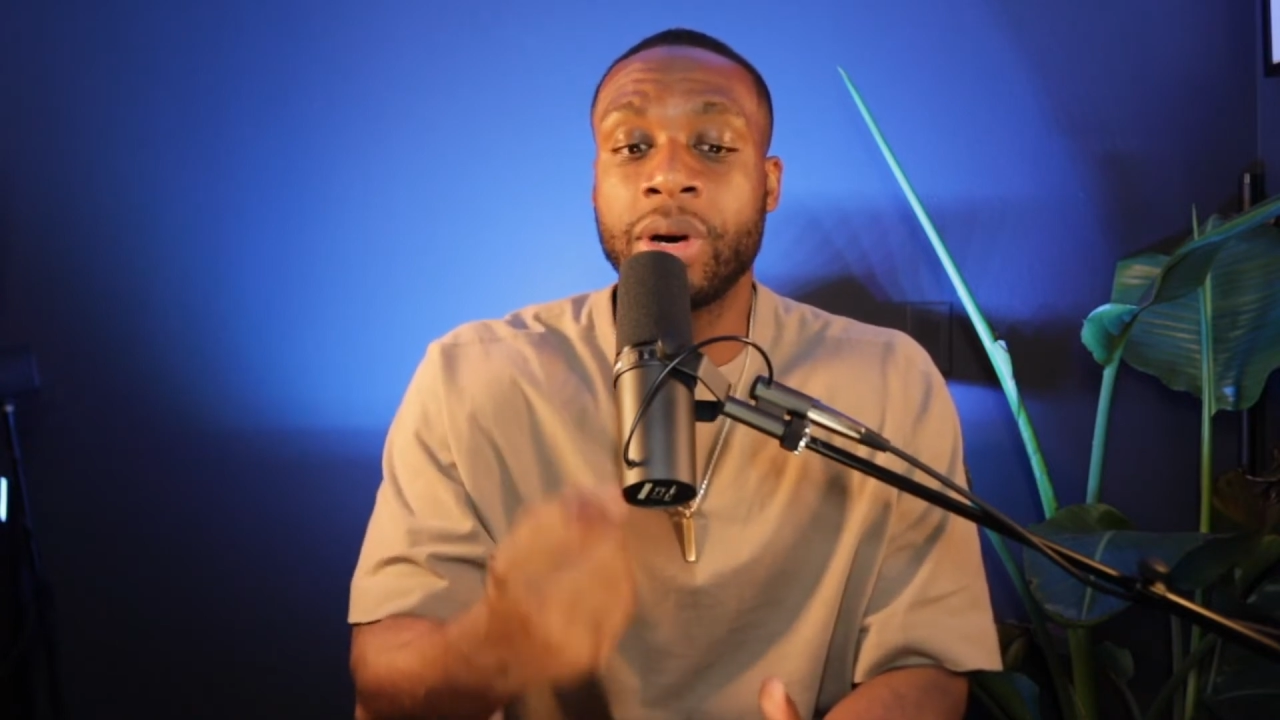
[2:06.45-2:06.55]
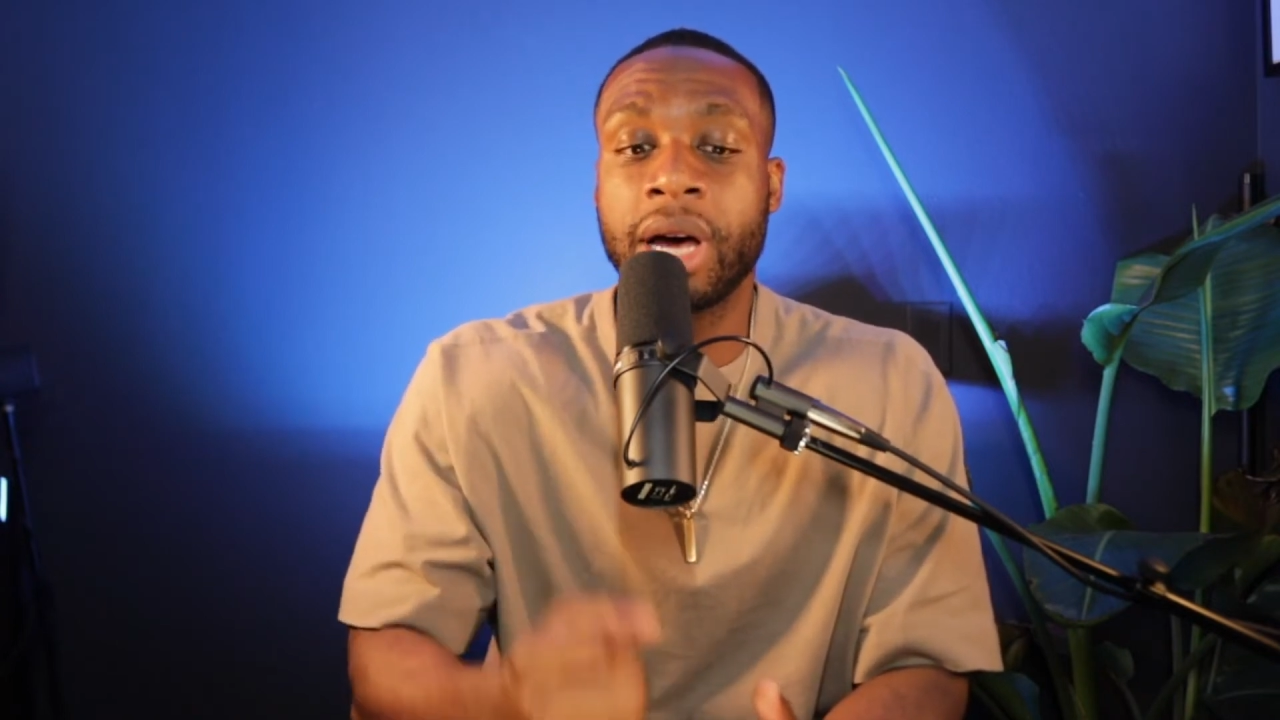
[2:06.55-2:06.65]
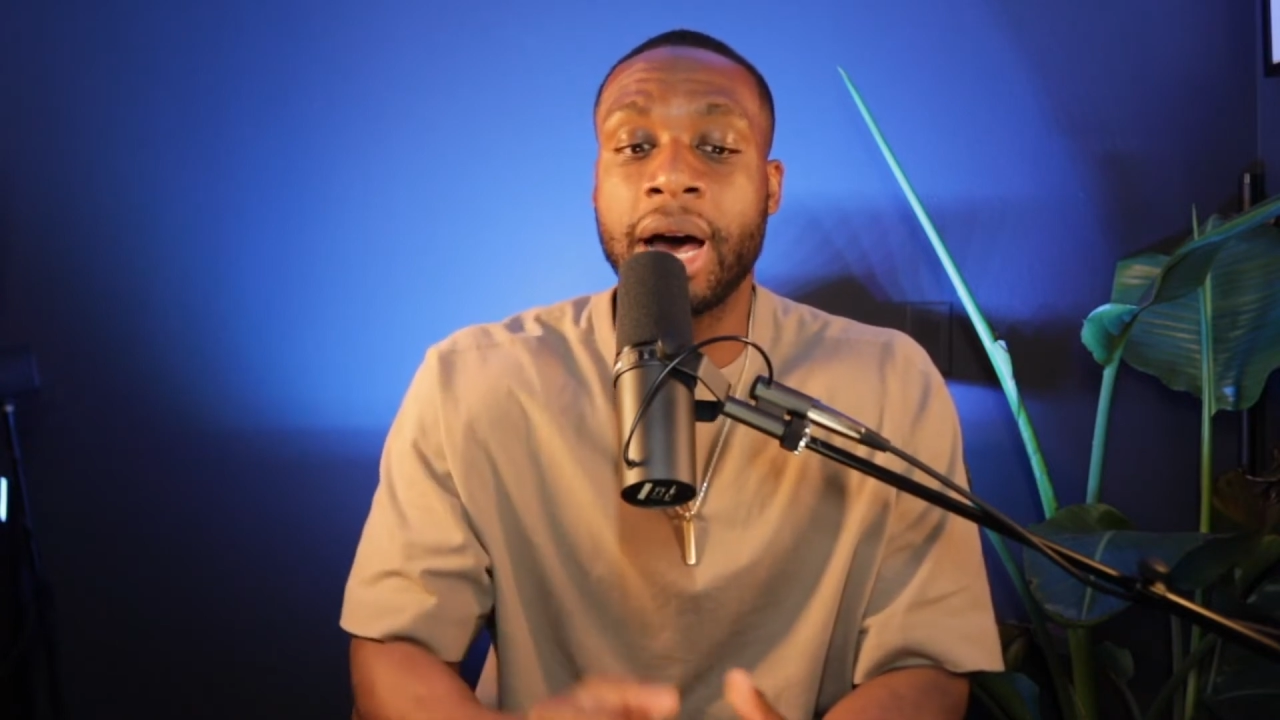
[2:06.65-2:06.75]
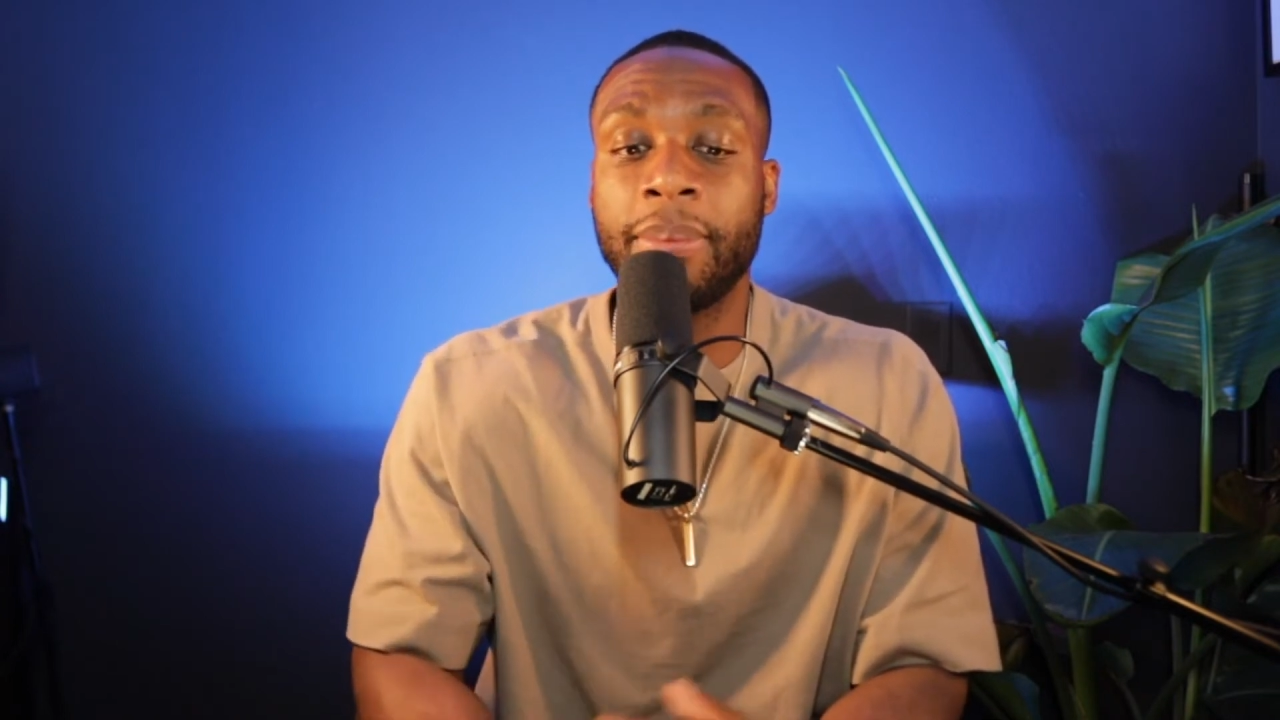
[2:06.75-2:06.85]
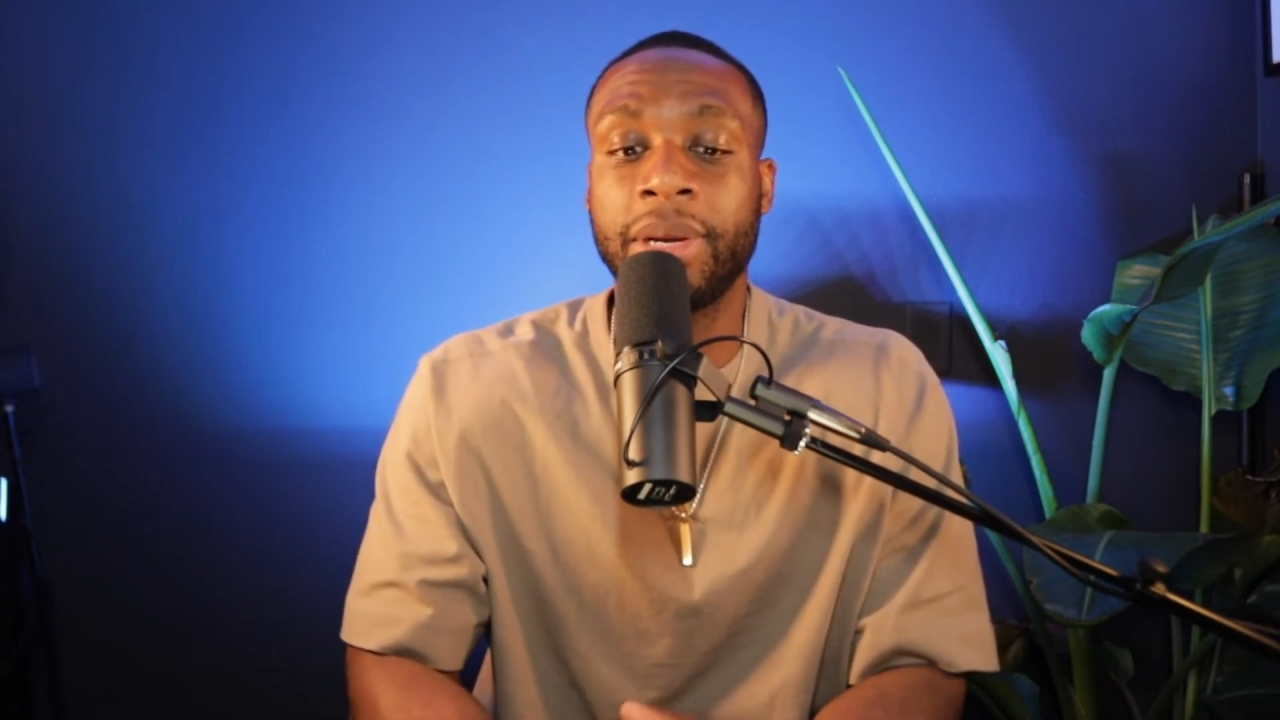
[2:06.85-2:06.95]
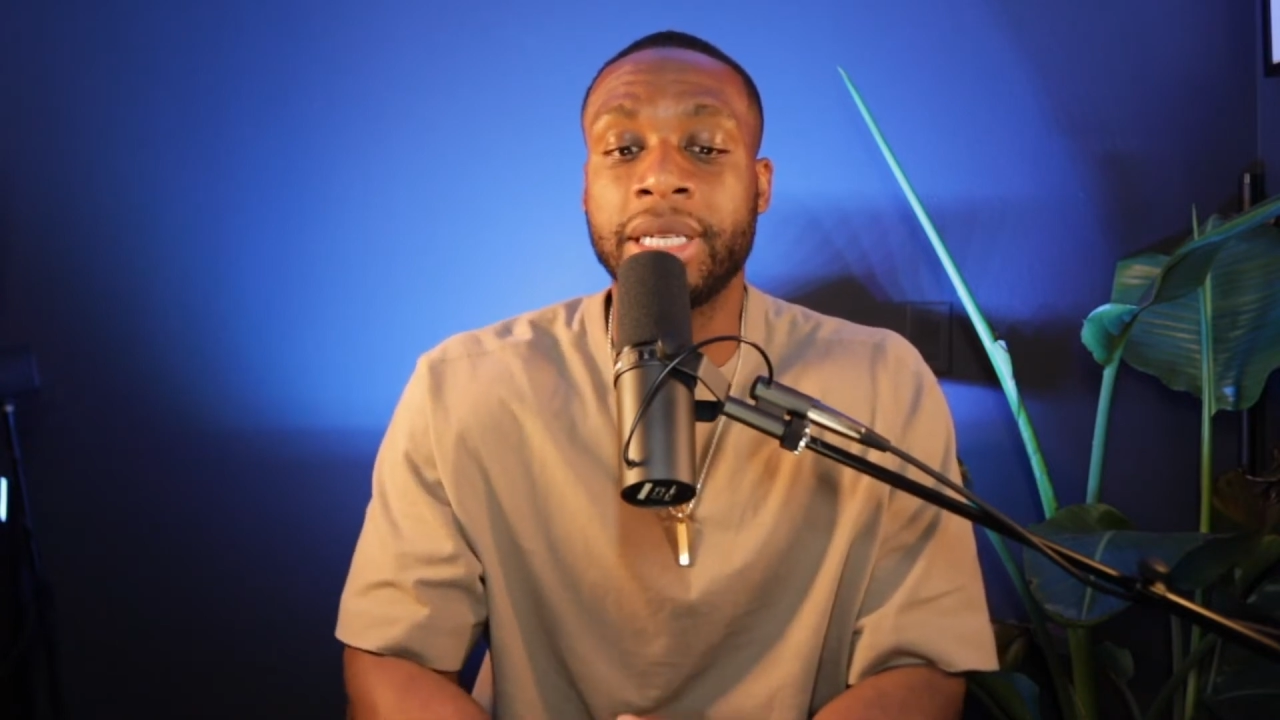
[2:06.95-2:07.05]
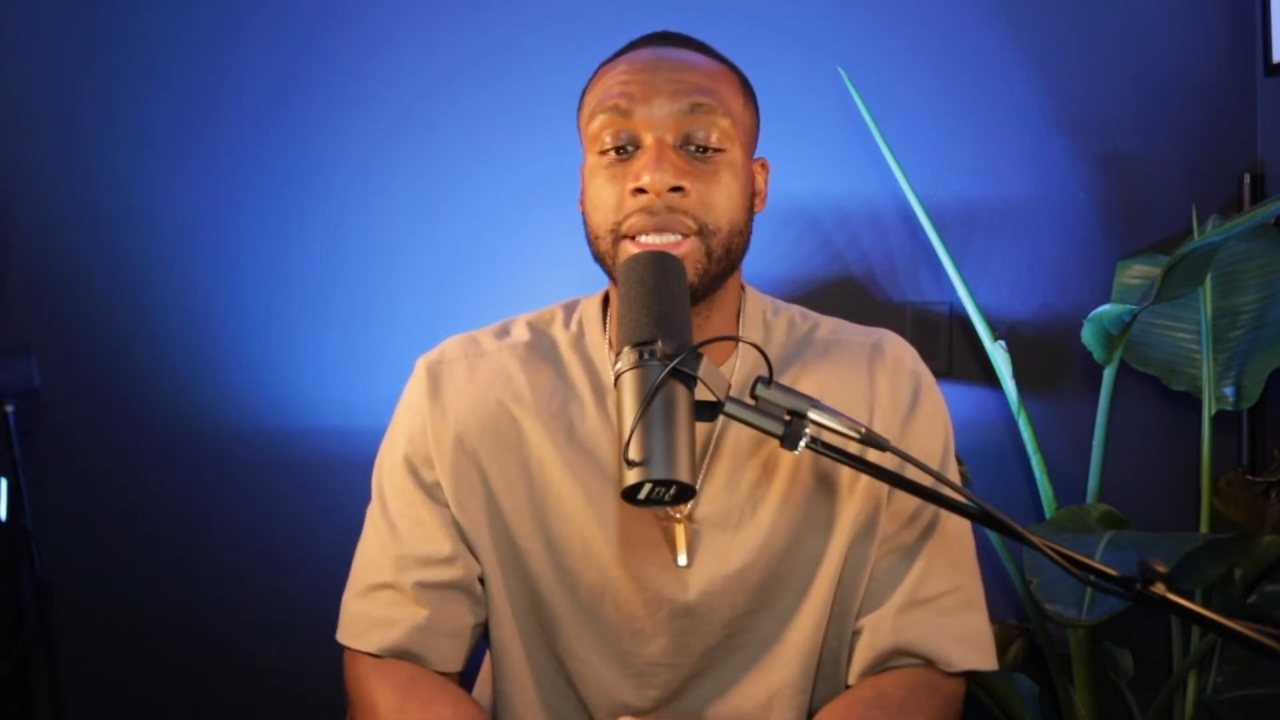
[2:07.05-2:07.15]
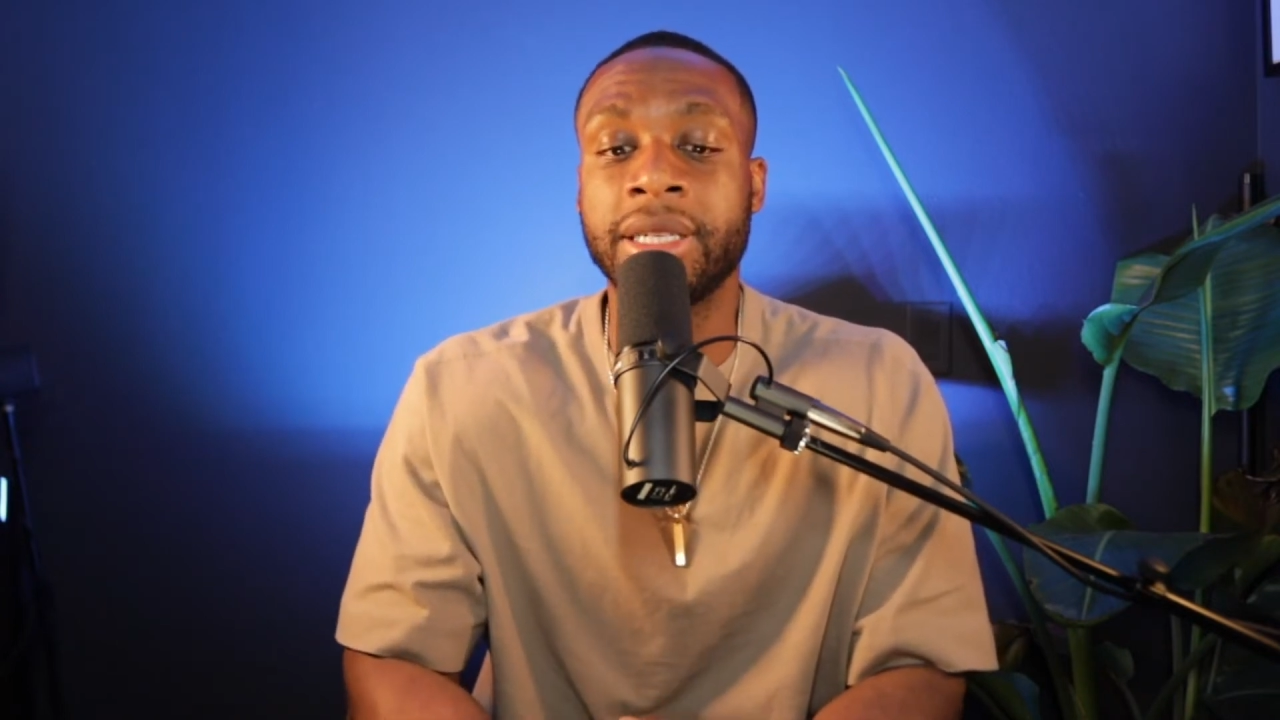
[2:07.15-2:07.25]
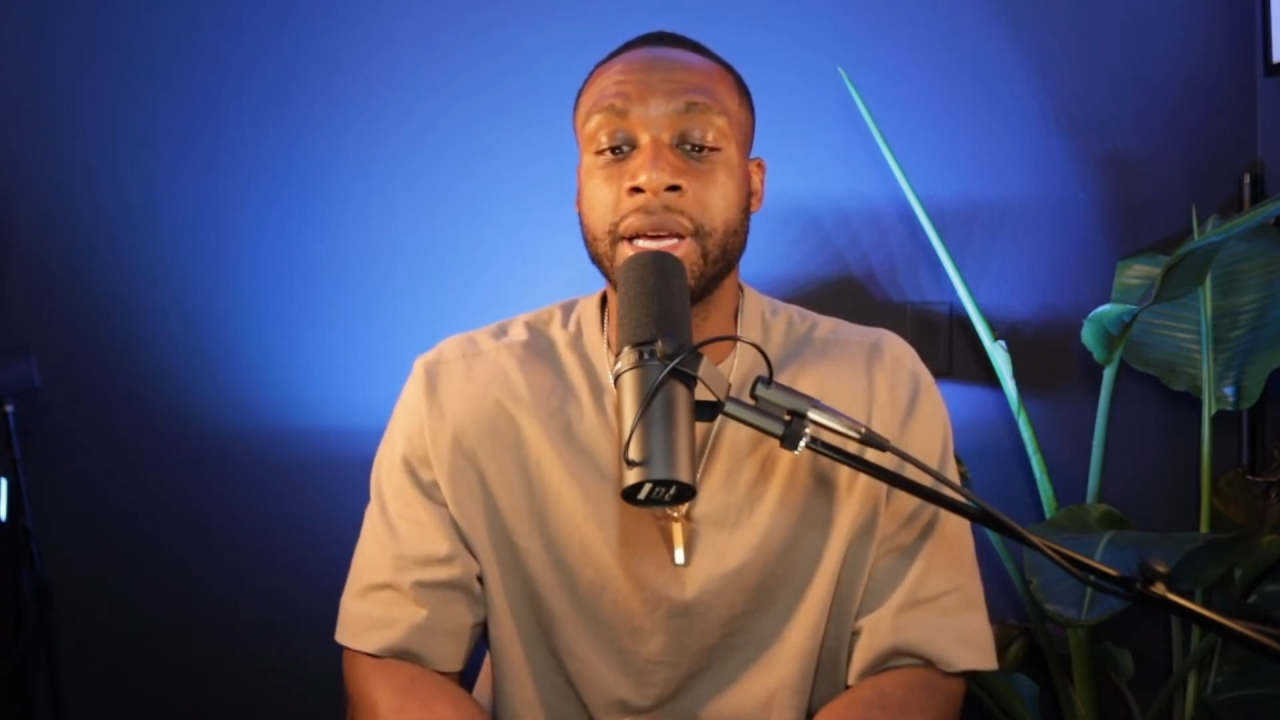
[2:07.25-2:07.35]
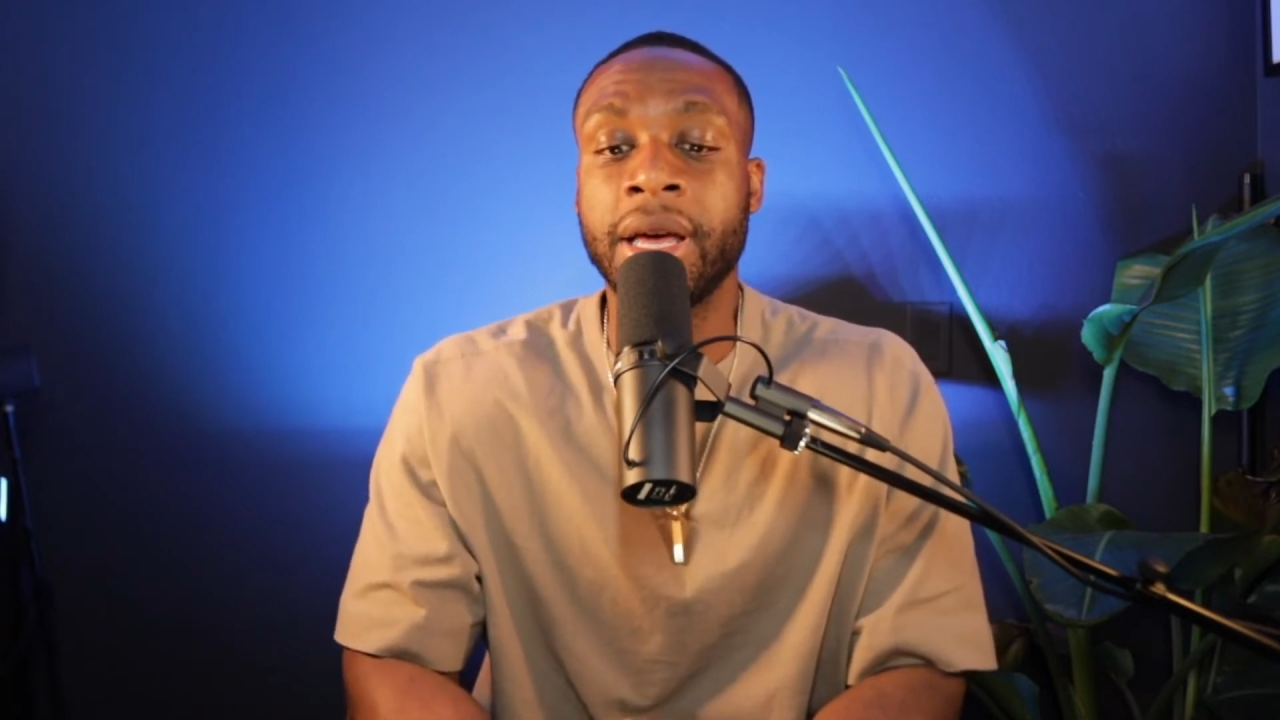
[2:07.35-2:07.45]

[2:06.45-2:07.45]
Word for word: accomplish